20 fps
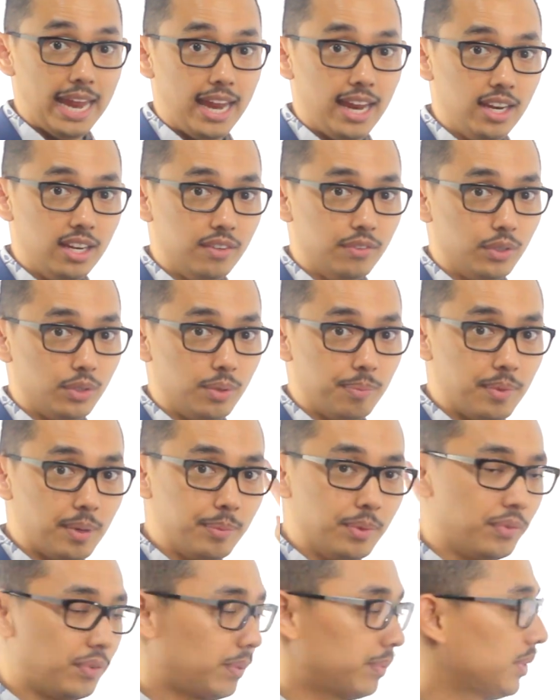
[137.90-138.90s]
A, if you
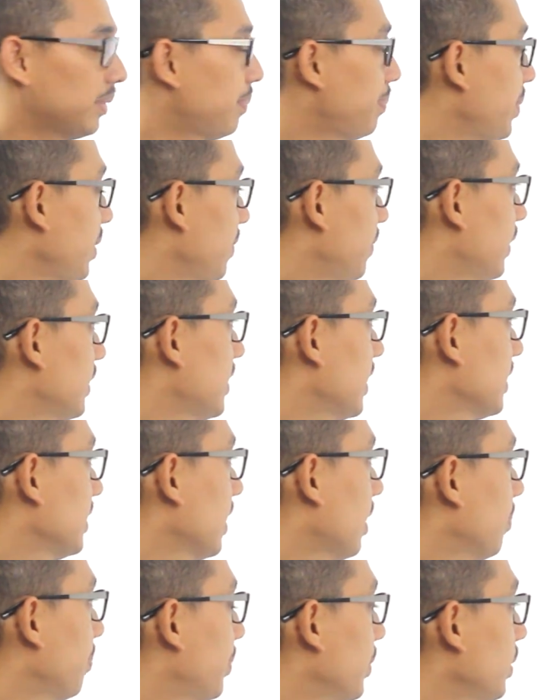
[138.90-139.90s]
remember from the previous
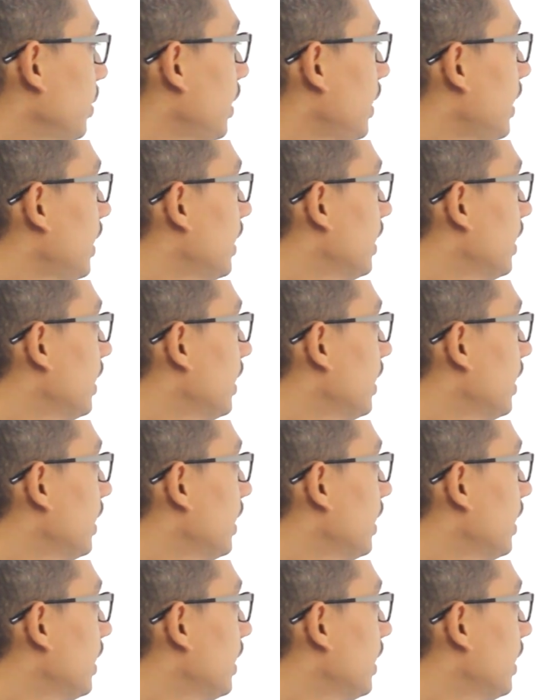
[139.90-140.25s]
example,